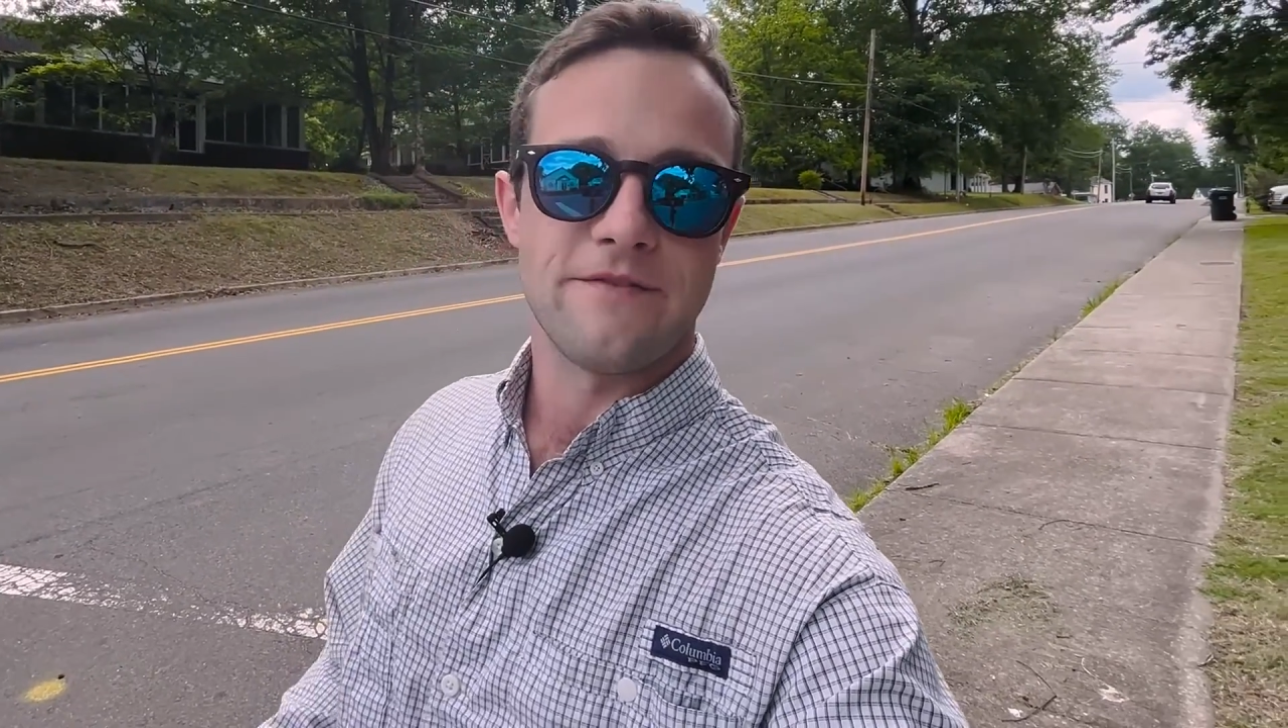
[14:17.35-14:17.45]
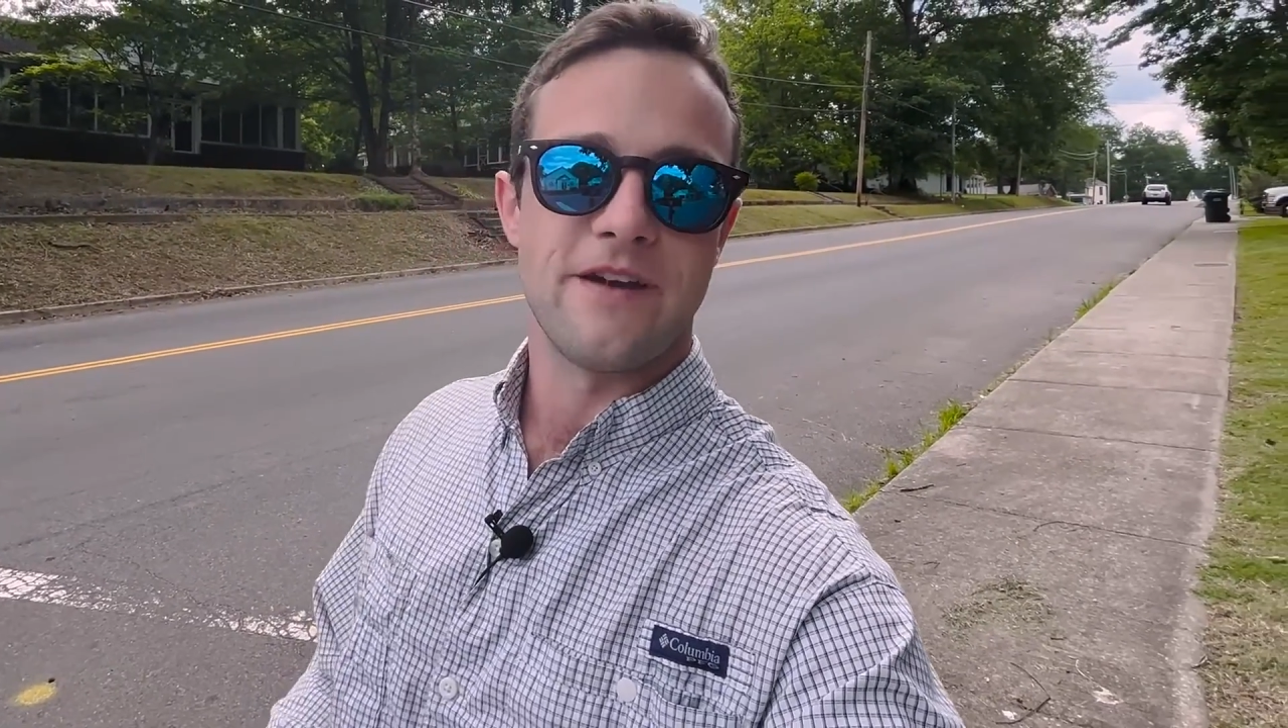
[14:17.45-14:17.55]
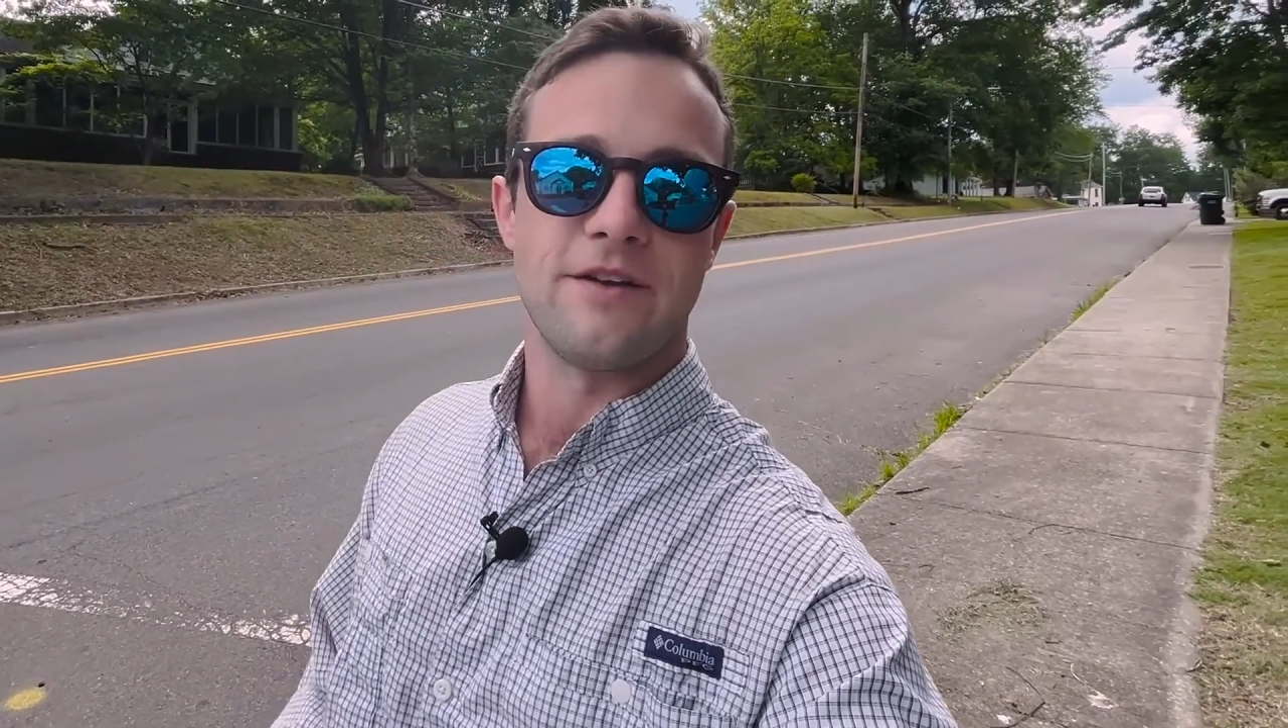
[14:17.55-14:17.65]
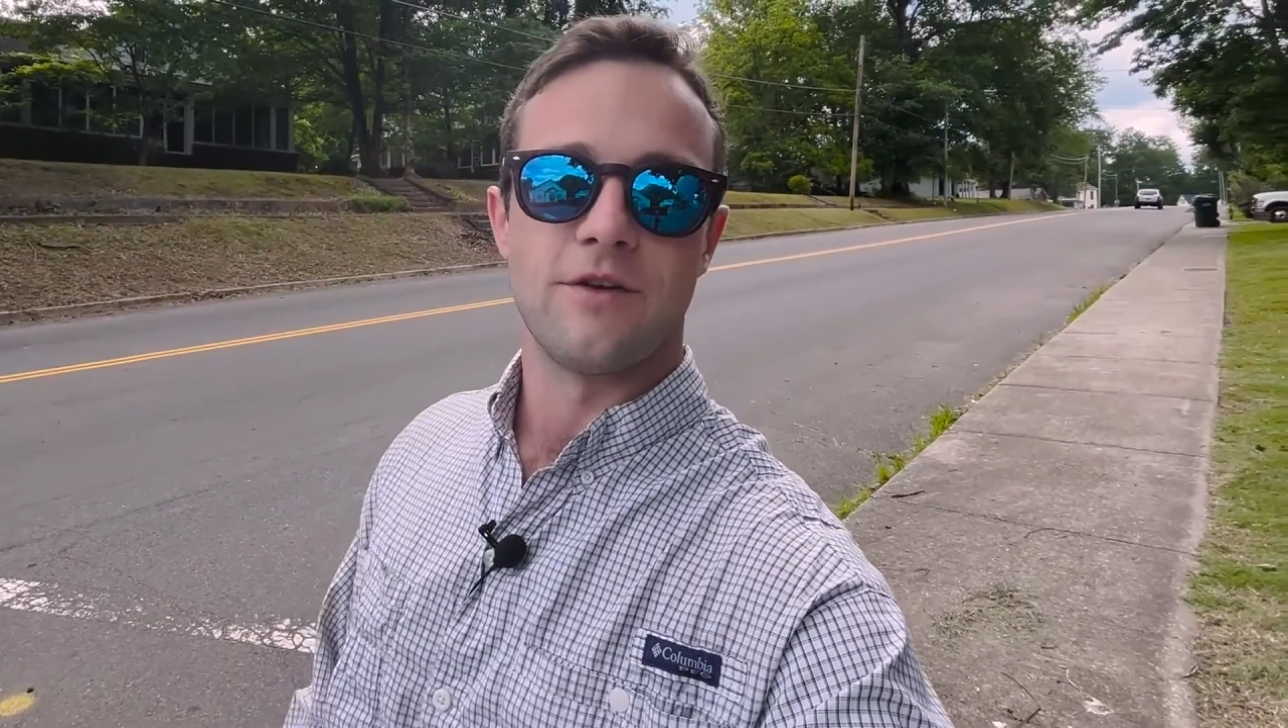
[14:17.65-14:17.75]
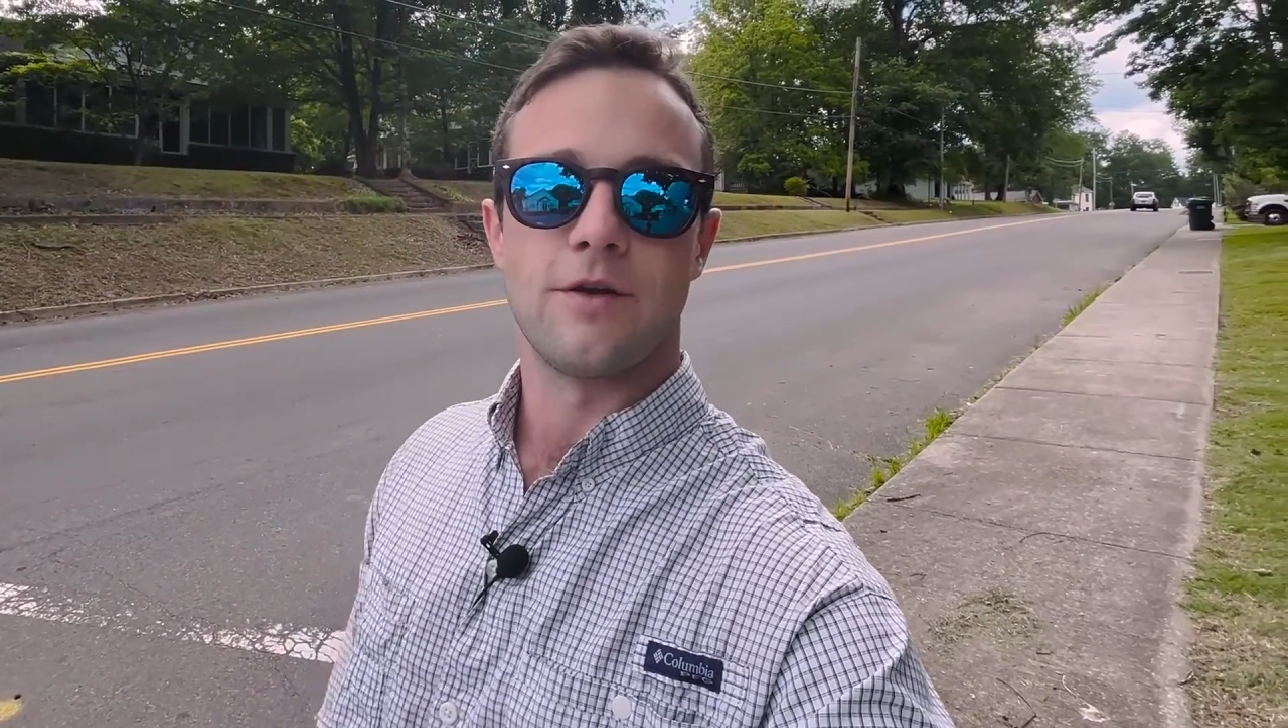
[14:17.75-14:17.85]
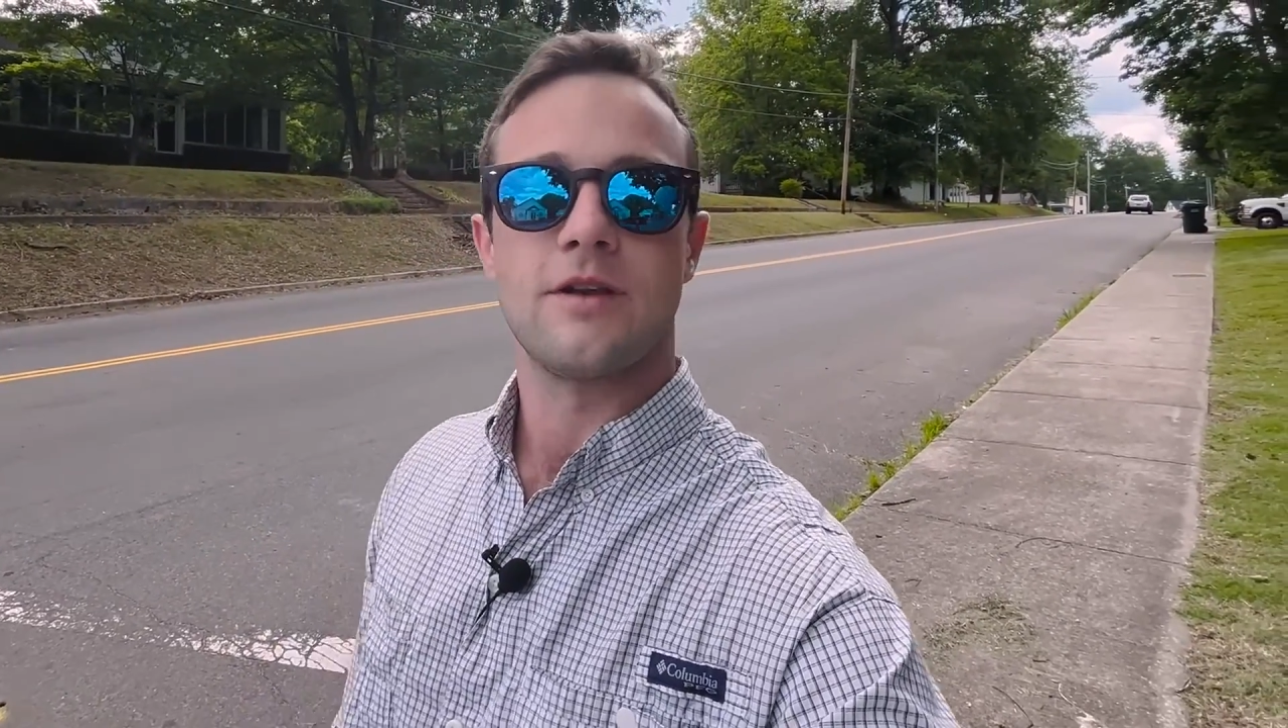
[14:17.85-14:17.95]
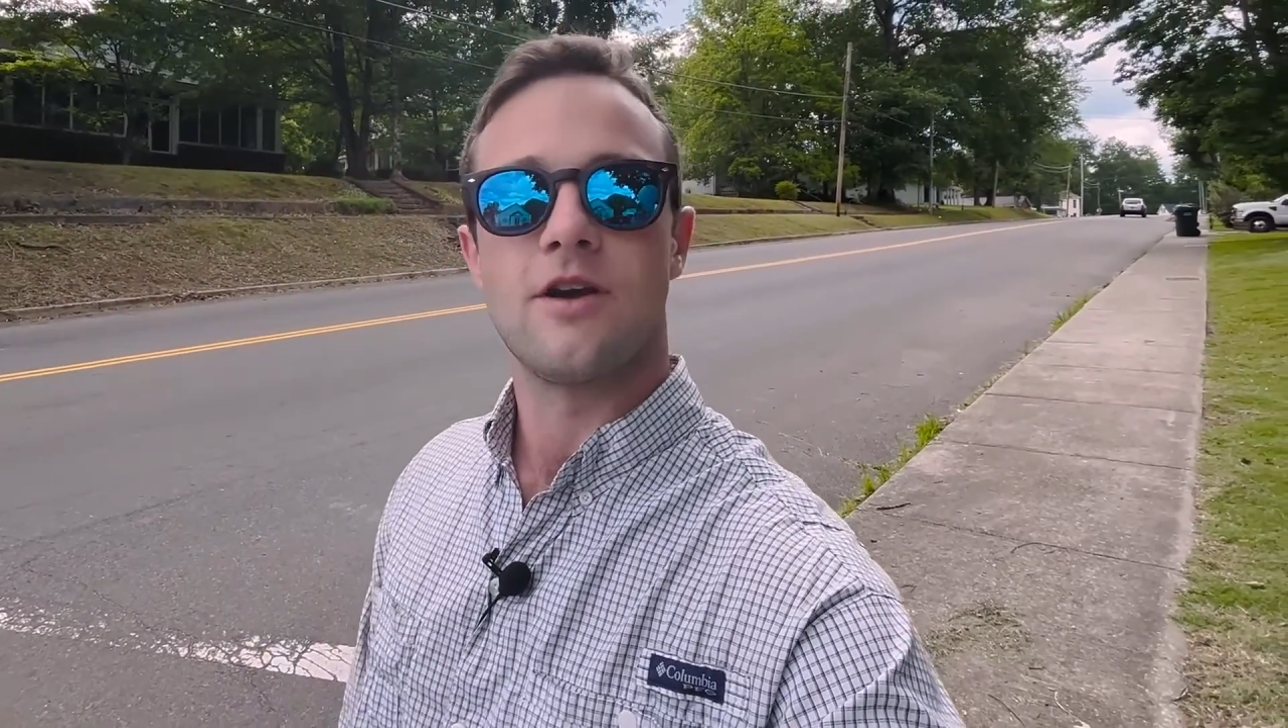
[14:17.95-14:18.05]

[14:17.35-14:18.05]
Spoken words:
favorite